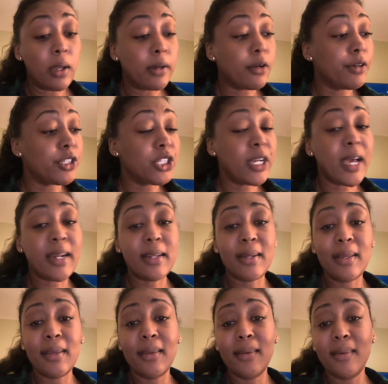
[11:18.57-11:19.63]

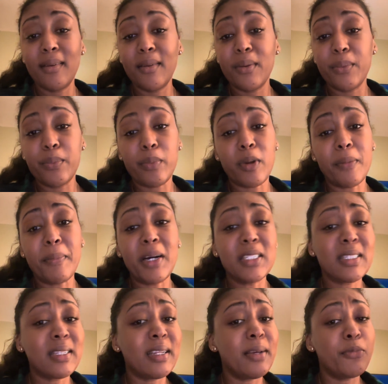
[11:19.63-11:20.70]
Christianity,
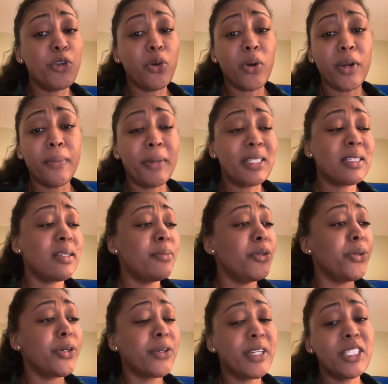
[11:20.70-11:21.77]
Muslim, you're a Muslim,
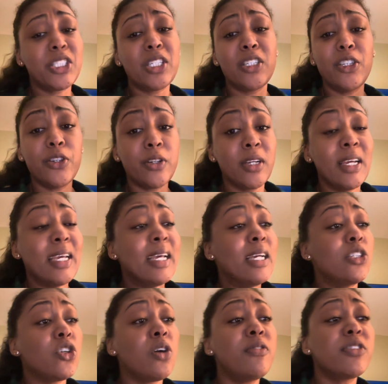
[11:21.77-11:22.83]
you're a Christian, you're
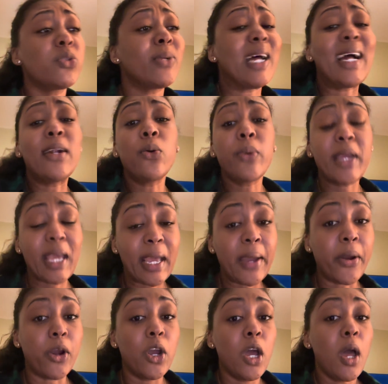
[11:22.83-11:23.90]
Jehovah's Witness. I don't
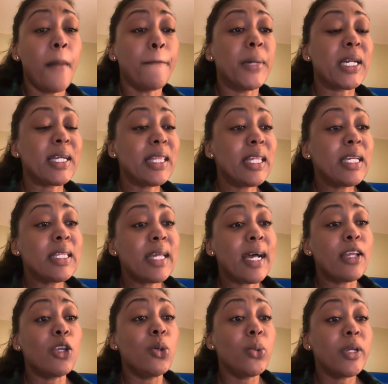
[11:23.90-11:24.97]
care, but I think
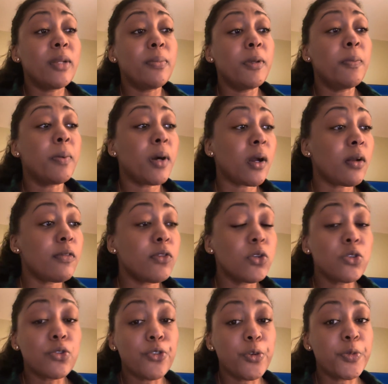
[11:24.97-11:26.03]
that you could be part of
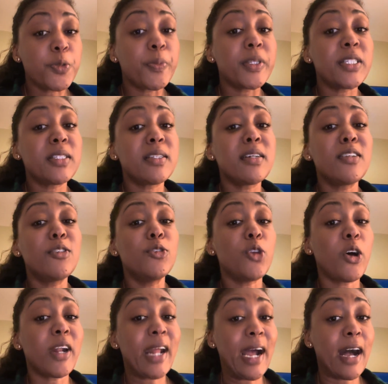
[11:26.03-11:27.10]
those groups, but still
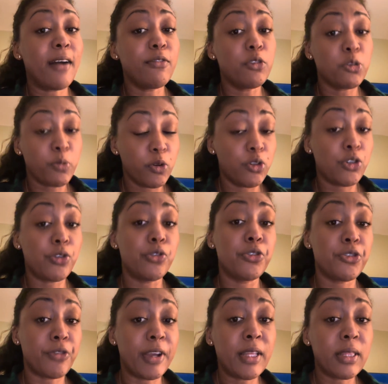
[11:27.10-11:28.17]
not have the spiritual
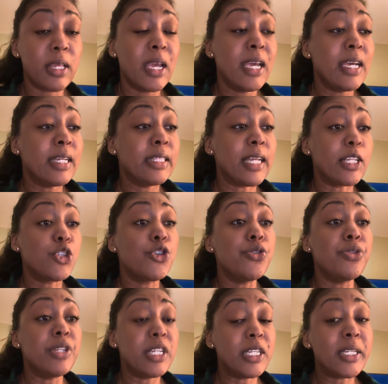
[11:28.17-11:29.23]
strength that
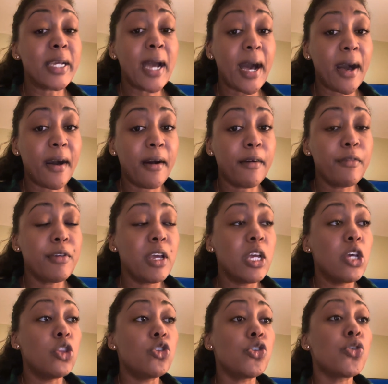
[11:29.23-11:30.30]
you need to have
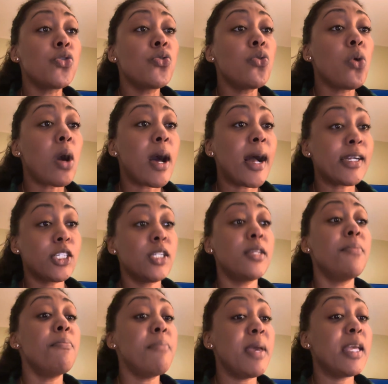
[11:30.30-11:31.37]
to actually
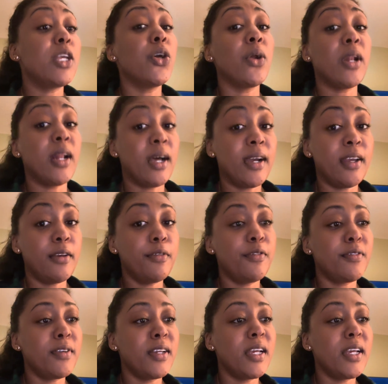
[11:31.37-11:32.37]
make your life